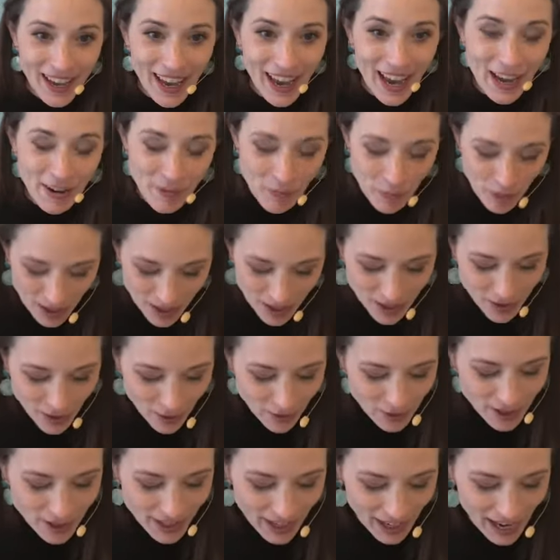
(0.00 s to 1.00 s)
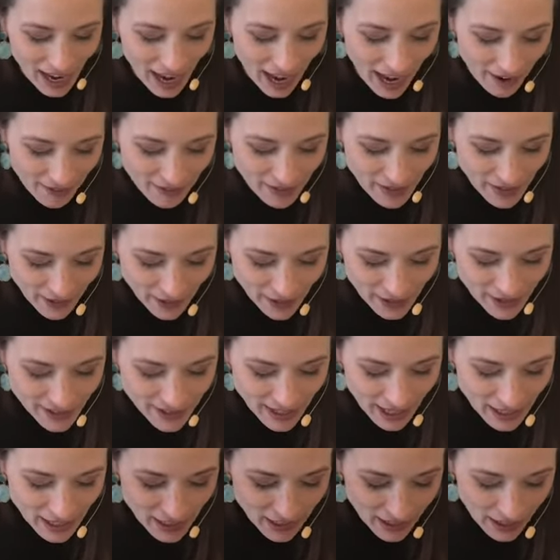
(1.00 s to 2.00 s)
And one of the notes that I have here is
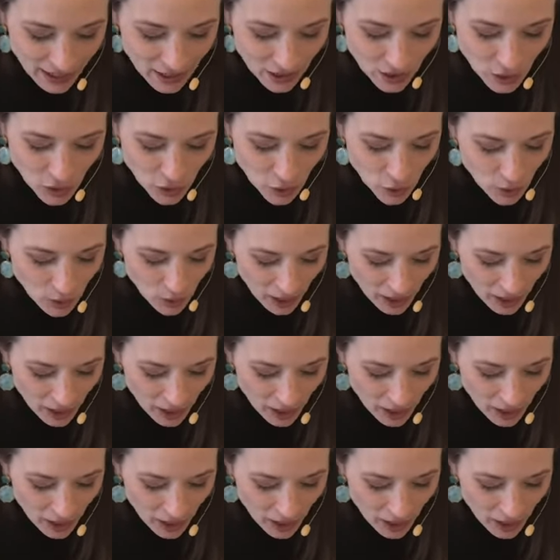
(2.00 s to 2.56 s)
that you